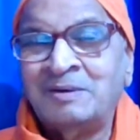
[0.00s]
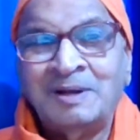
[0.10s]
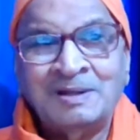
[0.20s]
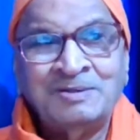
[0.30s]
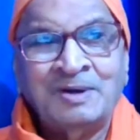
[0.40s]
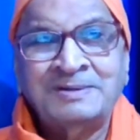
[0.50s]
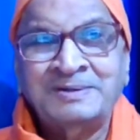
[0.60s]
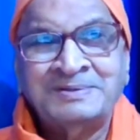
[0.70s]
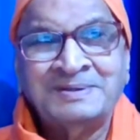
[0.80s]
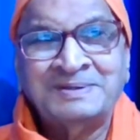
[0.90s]
I will enjoy
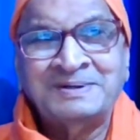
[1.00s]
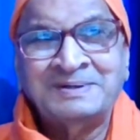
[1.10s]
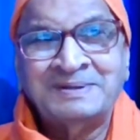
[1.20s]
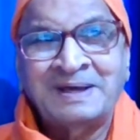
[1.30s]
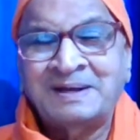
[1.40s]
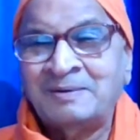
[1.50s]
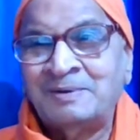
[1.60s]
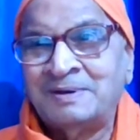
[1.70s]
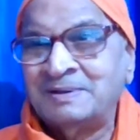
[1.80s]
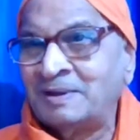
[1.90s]
this is the desire.
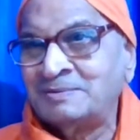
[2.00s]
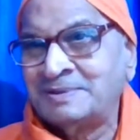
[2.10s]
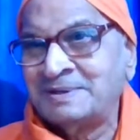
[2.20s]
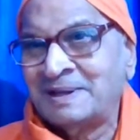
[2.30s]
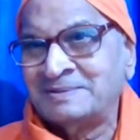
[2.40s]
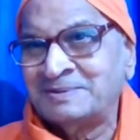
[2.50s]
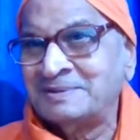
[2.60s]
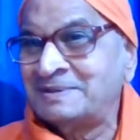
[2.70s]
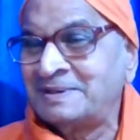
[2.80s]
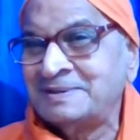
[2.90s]
I will renounce it
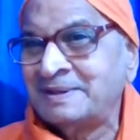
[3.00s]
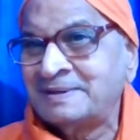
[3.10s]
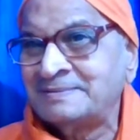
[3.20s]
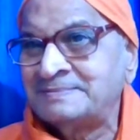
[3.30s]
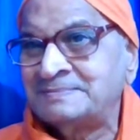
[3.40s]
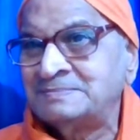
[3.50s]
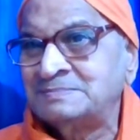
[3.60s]
also is a desire.